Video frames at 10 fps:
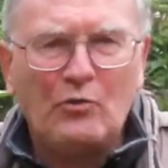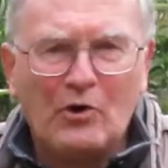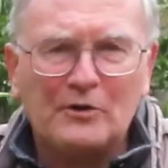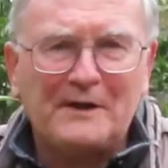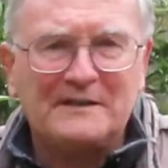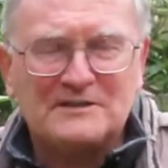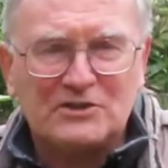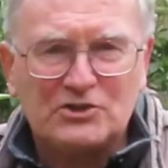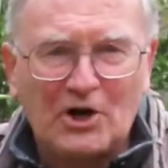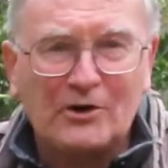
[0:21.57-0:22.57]
Orleans
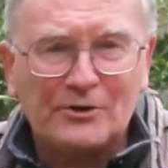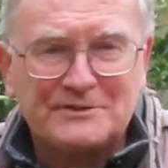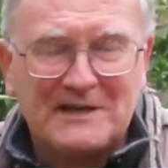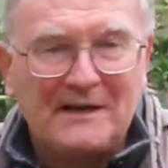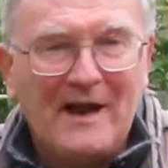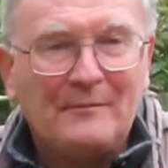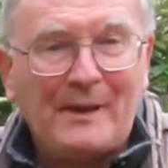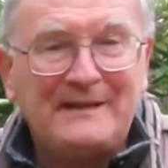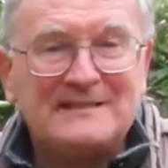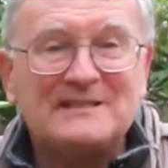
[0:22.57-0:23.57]
to Charleston,
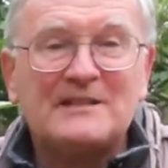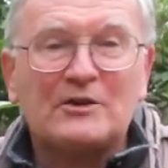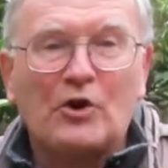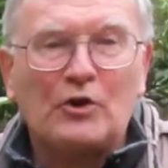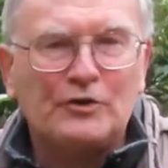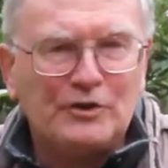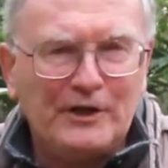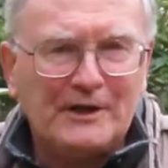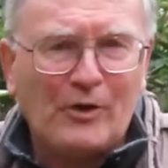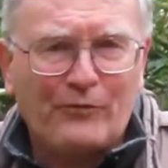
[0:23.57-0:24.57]
places that are a
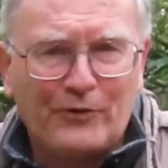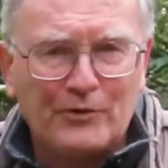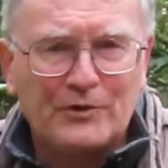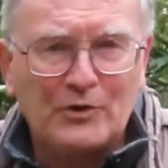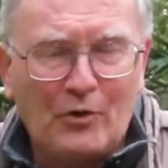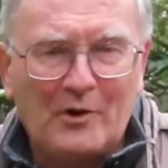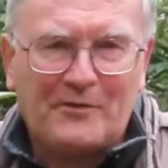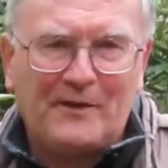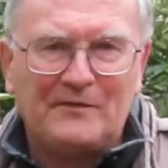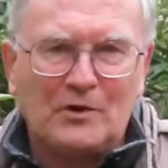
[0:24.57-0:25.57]
little further
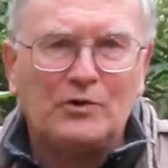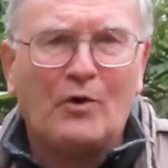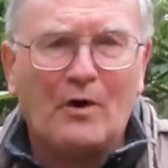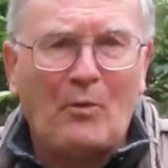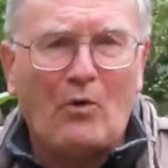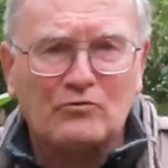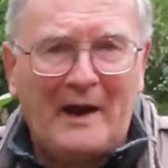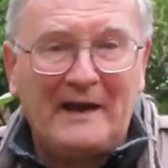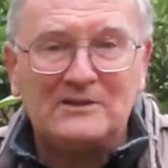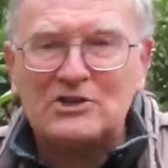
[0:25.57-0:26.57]
north than their normal
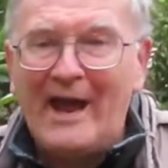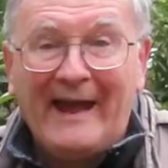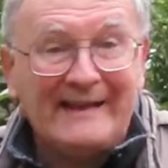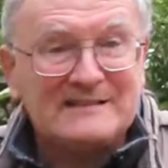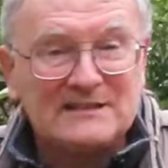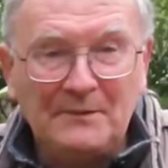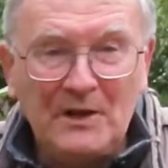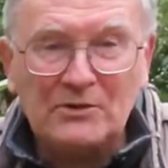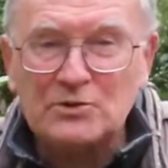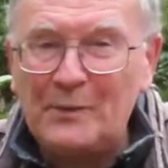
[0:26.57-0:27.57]
range. And some
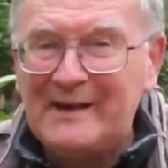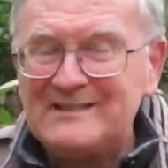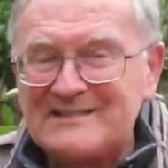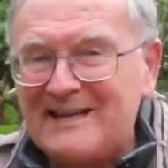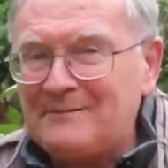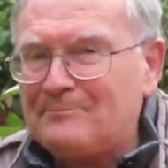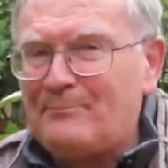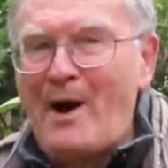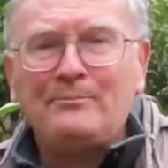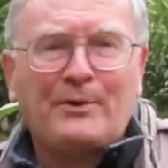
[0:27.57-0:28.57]
years we just get
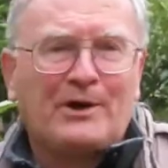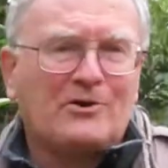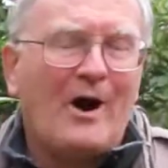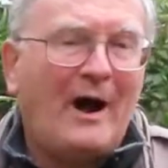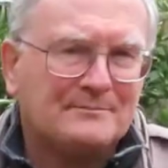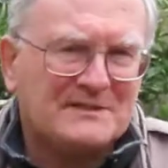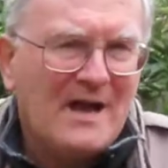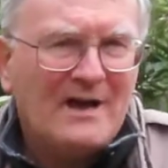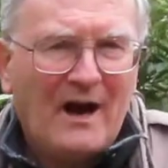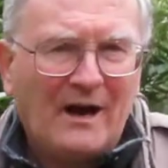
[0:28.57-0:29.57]
bumper crops
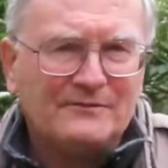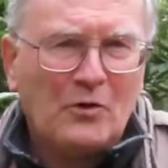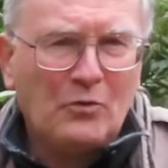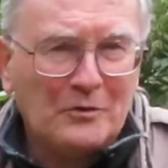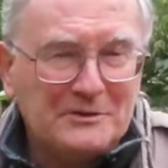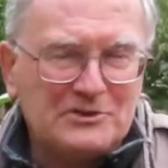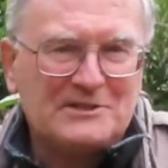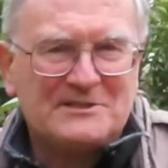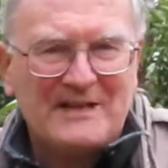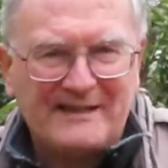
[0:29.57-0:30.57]
of
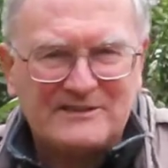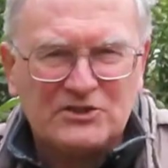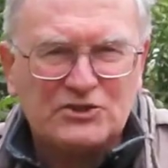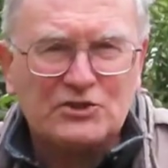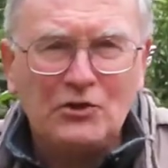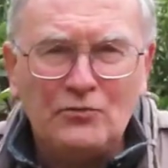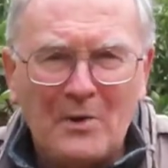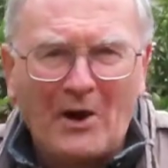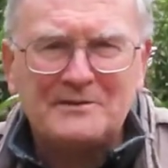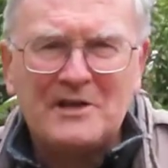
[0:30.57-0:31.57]
oranges,
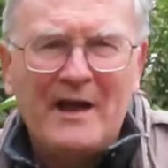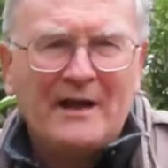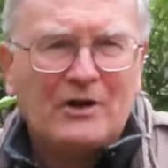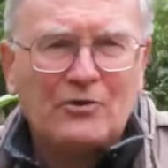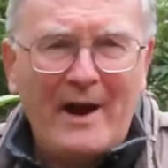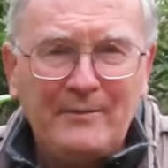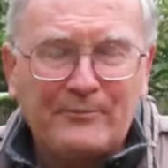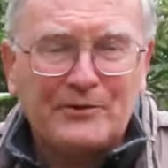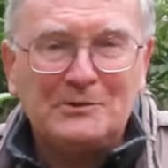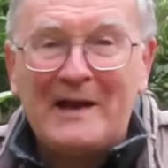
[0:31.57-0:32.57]
satsumas,
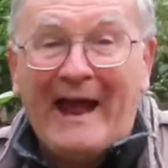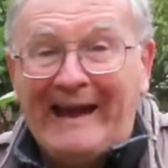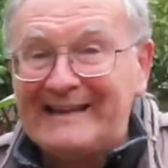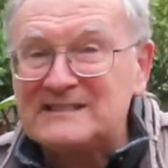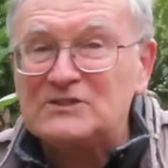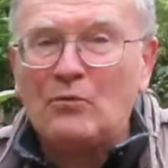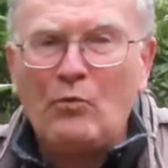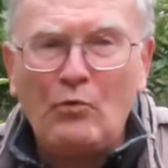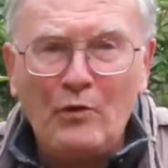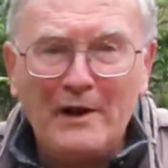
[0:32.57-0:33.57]
grapefruit, and
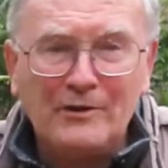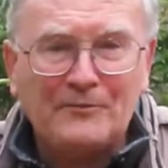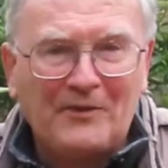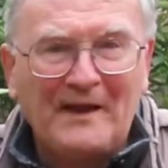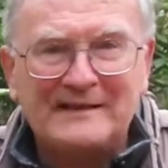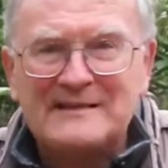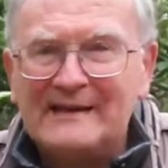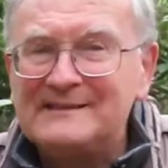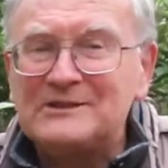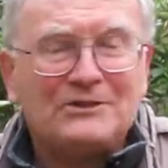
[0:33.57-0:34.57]
some weird things
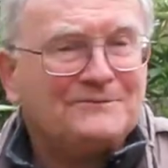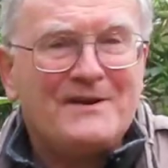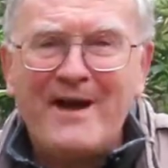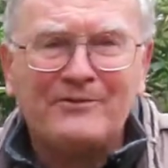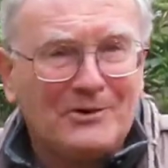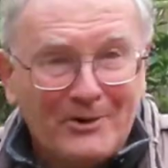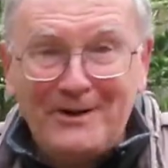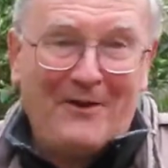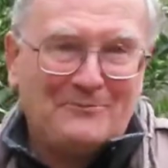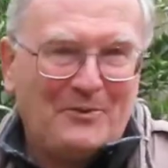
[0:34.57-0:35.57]
that you've never heard
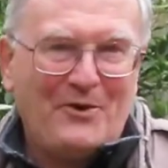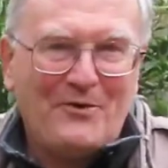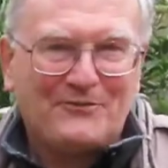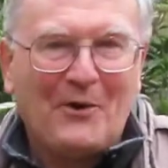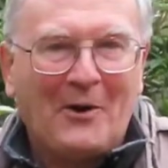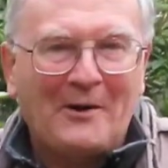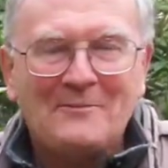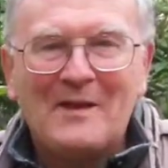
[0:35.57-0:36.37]
of before.